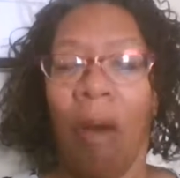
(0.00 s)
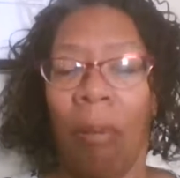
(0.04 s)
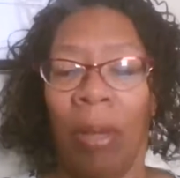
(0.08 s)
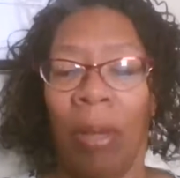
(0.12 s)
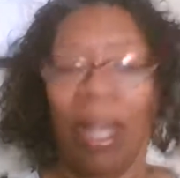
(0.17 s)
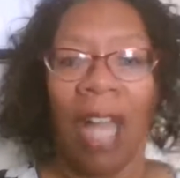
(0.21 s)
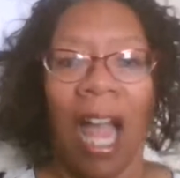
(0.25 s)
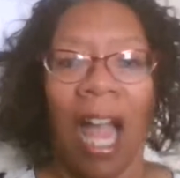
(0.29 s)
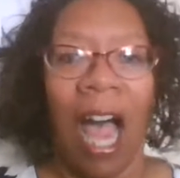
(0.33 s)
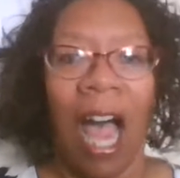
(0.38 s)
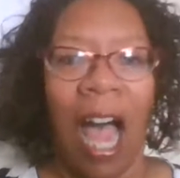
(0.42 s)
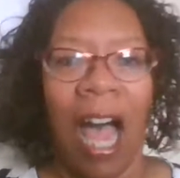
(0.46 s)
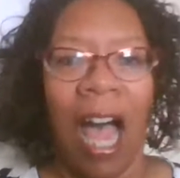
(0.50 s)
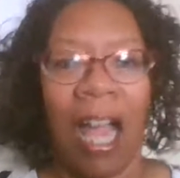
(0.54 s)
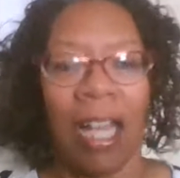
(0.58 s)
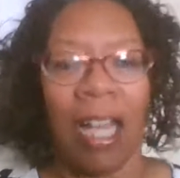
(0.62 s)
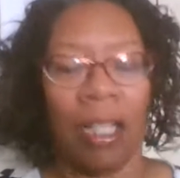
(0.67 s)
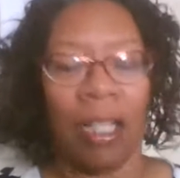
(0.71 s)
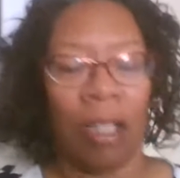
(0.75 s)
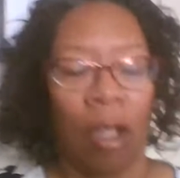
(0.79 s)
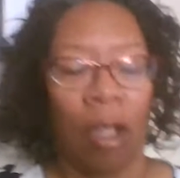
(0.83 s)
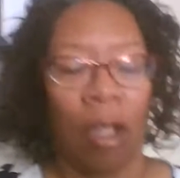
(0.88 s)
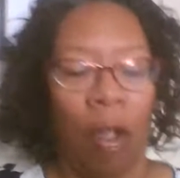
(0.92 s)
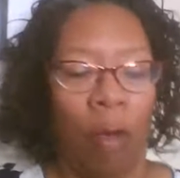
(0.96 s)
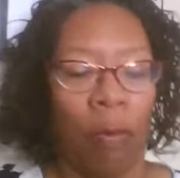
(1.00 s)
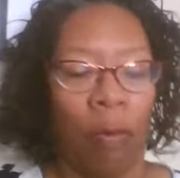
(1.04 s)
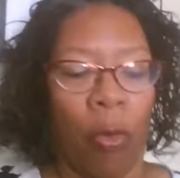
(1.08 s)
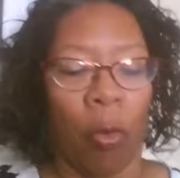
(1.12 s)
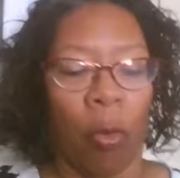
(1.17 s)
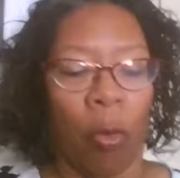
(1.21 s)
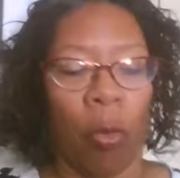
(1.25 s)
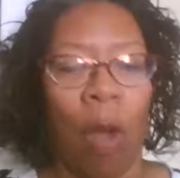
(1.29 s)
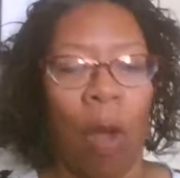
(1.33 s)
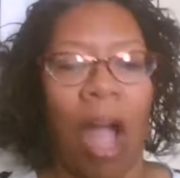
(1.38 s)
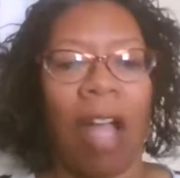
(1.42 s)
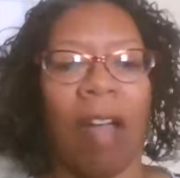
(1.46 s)
behind
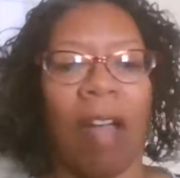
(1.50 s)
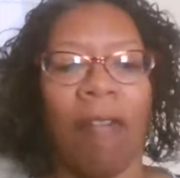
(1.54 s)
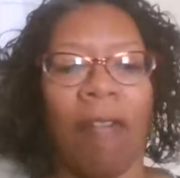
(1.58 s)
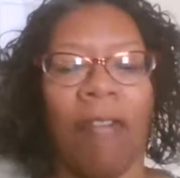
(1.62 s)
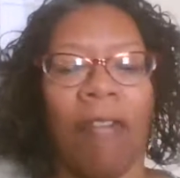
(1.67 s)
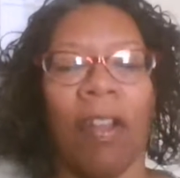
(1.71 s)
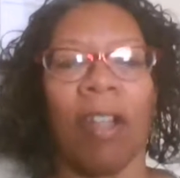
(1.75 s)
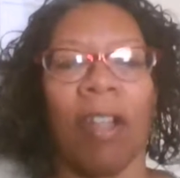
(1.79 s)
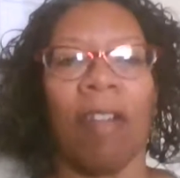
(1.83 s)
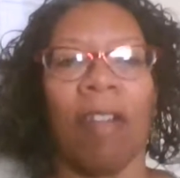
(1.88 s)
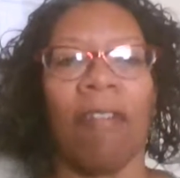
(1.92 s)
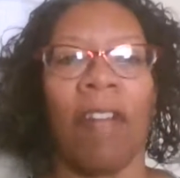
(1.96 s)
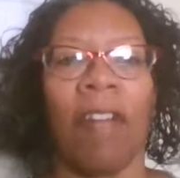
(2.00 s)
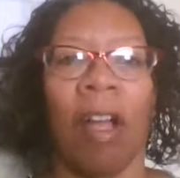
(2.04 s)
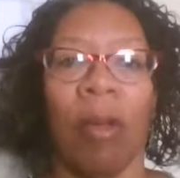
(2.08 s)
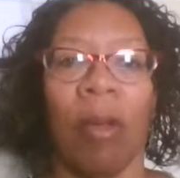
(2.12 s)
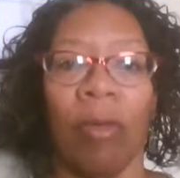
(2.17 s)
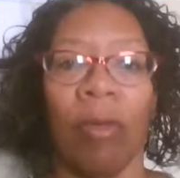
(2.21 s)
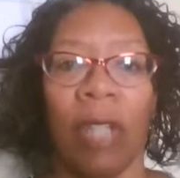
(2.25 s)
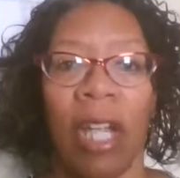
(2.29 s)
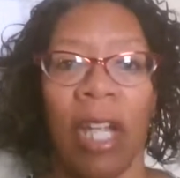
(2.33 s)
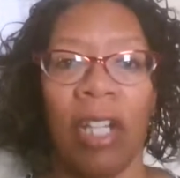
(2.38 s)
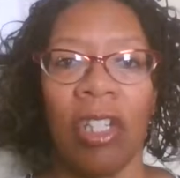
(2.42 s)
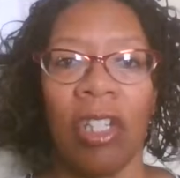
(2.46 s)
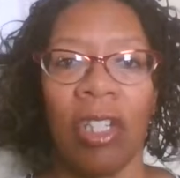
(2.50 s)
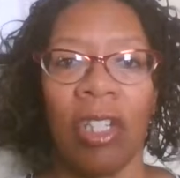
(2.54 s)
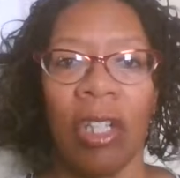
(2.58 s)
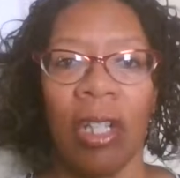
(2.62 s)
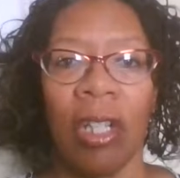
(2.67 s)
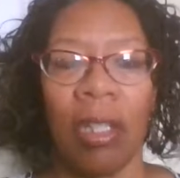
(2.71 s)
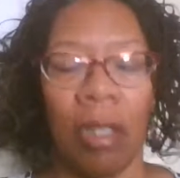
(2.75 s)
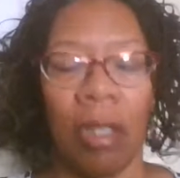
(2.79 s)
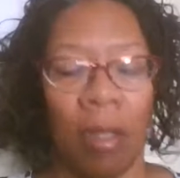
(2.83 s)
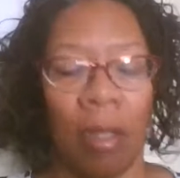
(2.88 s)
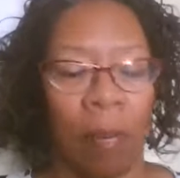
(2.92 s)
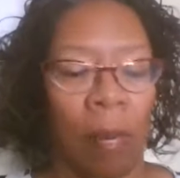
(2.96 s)
the Rockefeller
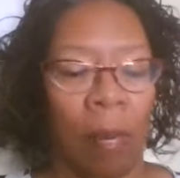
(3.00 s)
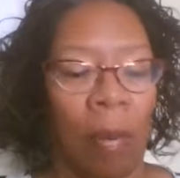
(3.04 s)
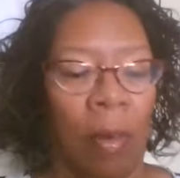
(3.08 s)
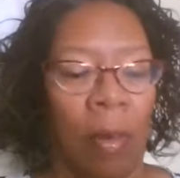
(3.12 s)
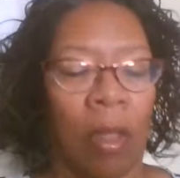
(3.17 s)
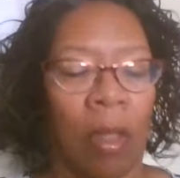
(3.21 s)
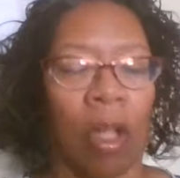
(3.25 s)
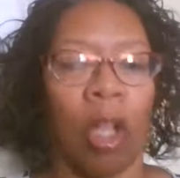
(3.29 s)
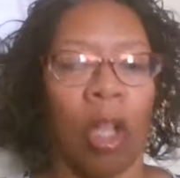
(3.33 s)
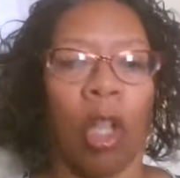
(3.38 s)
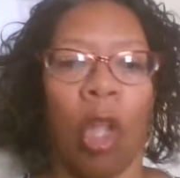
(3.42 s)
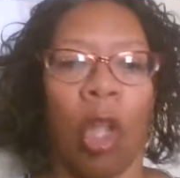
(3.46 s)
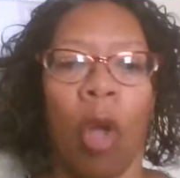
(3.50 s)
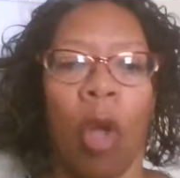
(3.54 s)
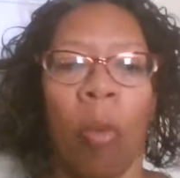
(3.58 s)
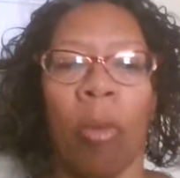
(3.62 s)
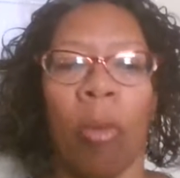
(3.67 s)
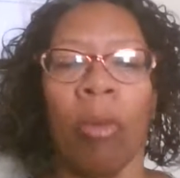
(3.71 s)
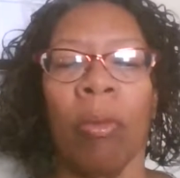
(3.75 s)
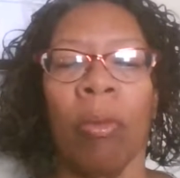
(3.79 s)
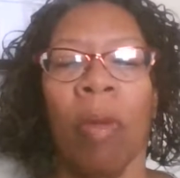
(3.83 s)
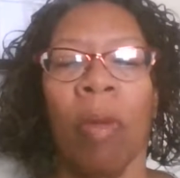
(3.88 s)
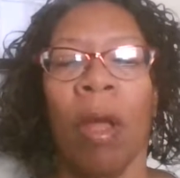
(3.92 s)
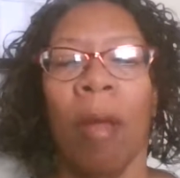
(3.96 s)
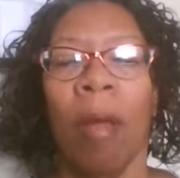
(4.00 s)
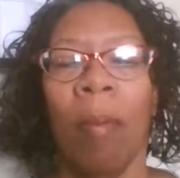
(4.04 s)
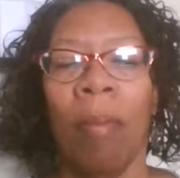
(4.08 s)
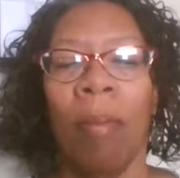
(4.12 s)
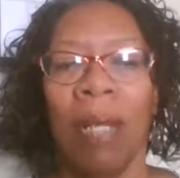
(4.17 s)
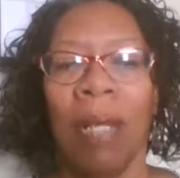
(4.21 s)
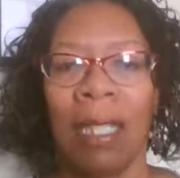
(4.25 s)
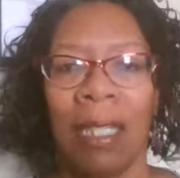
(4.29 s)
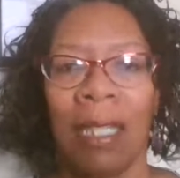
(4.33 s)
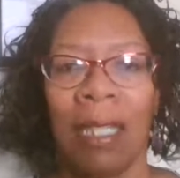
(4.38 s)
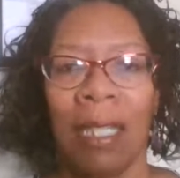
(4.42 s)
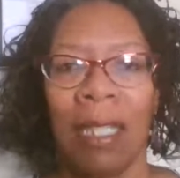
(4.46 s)
Foundation, the Global
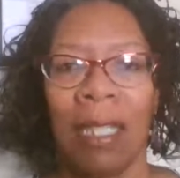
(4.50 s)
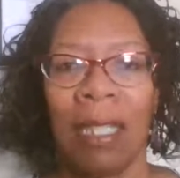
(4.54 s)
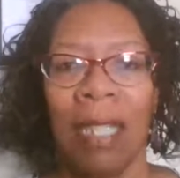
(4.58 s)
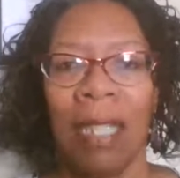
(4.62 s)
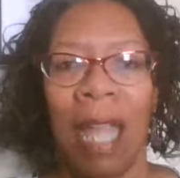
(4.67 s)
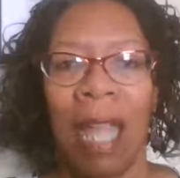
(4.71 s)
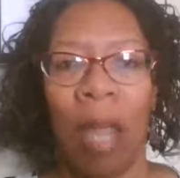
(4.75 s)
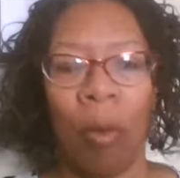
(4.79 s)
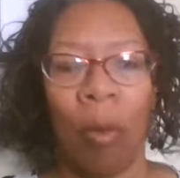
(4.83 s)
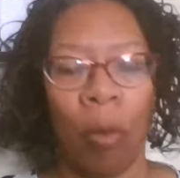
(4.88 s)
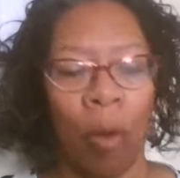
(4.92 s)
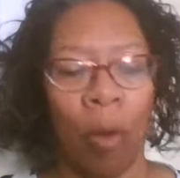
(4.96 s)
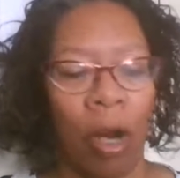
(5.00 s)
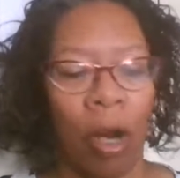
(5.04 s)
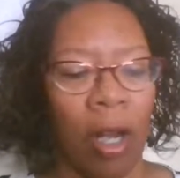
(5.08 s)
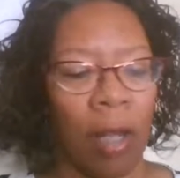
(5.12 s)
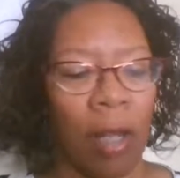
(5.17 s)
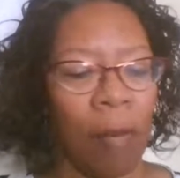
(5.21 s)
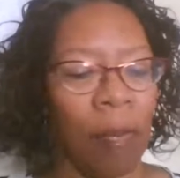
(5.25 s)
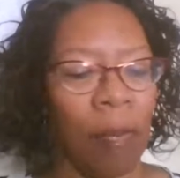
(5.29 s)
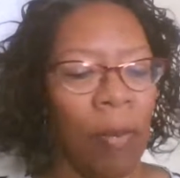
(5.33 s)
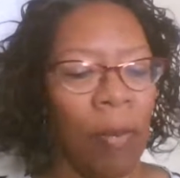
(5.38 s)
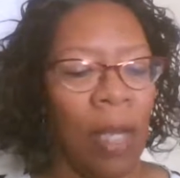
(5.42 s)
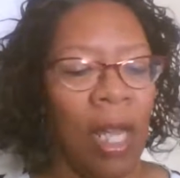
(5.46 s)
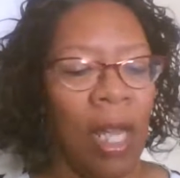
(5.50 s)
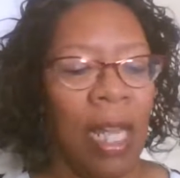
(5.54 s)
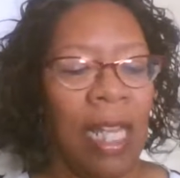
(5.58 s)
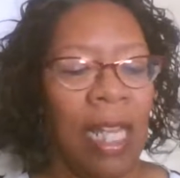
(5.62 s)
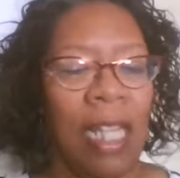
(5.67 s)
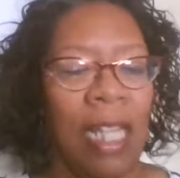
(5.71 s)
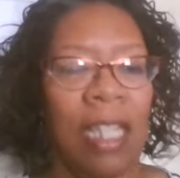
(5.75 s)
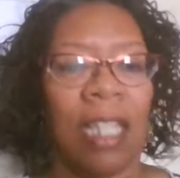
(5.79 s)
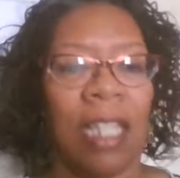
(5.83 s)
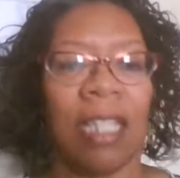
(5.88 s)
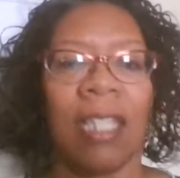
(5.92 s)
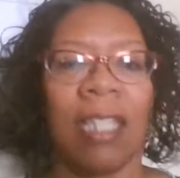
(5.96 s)
Business Network,
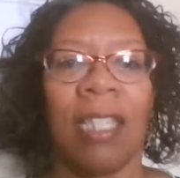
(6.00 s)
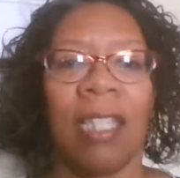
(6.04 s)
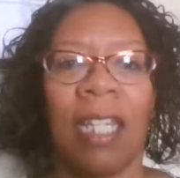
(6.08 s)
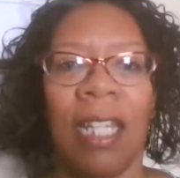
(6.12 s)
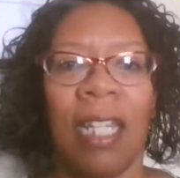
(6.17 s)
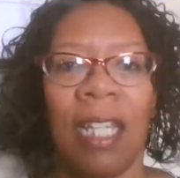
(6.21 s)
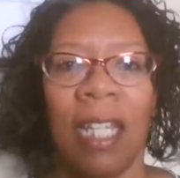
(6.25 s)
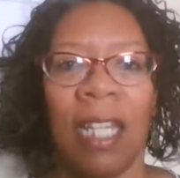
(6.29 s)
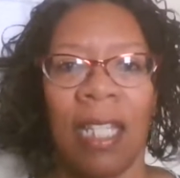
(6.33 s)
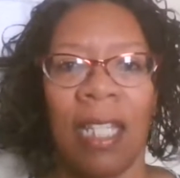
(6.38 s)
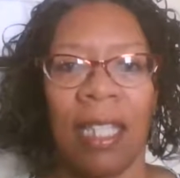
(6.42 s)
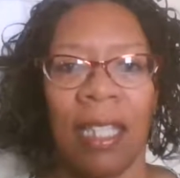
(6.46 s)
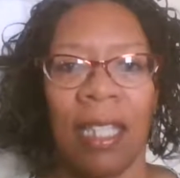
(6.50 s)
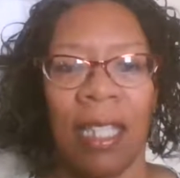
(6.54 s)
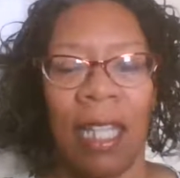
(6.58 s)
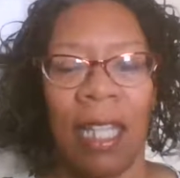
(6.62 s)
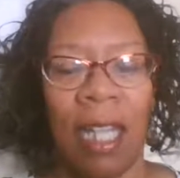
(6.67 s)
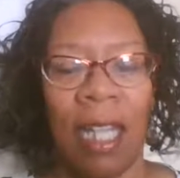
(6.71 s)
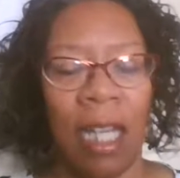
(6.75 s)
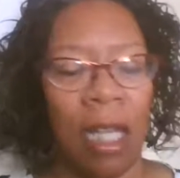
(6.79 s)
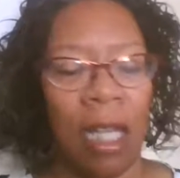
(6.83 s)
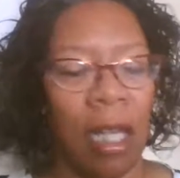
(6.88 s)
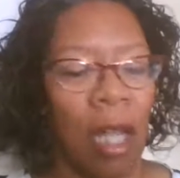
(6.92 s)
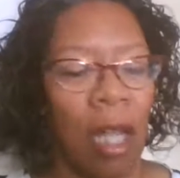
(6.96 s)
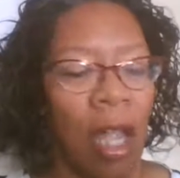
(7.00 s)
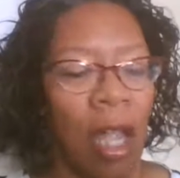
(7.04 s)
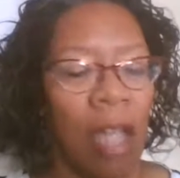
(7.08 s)
the CDC,